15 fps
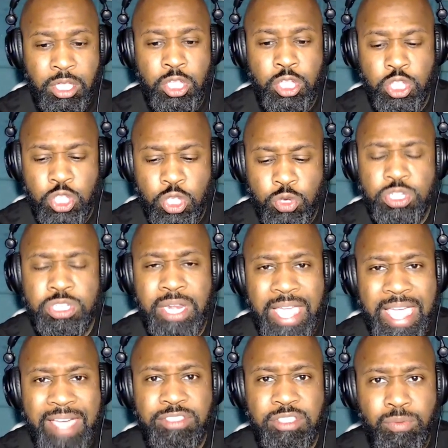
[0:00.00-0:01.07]
You should
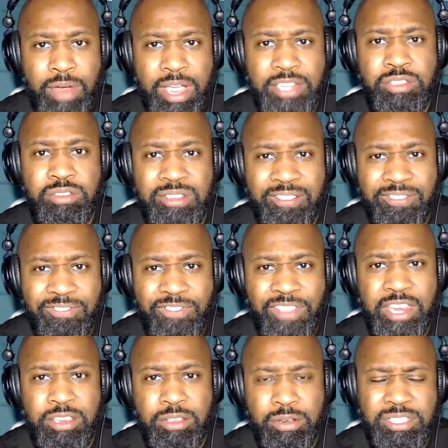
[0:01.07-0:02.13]
have the right to
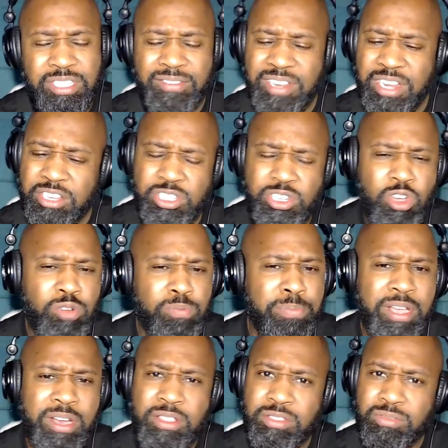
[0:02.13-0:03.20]
defend yourself. There's no
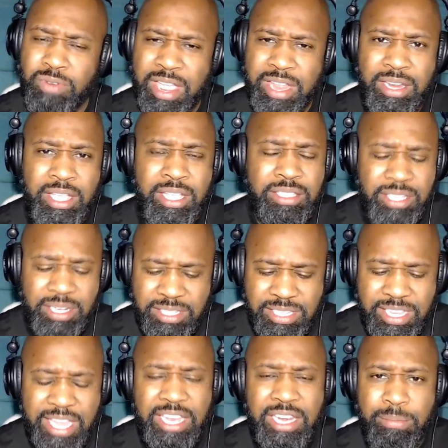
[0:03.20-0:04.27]
bigger threat to the
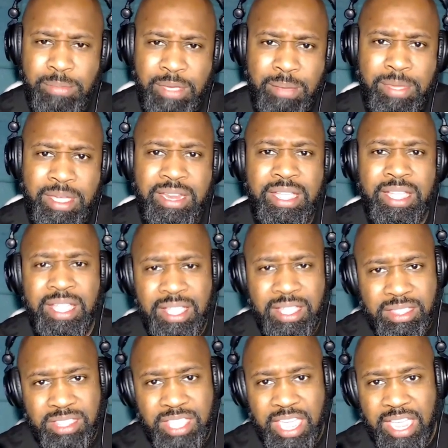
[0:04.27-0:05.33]
Second Amendment
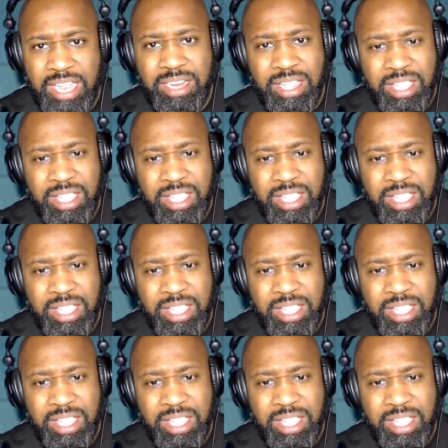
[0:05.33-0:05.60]
than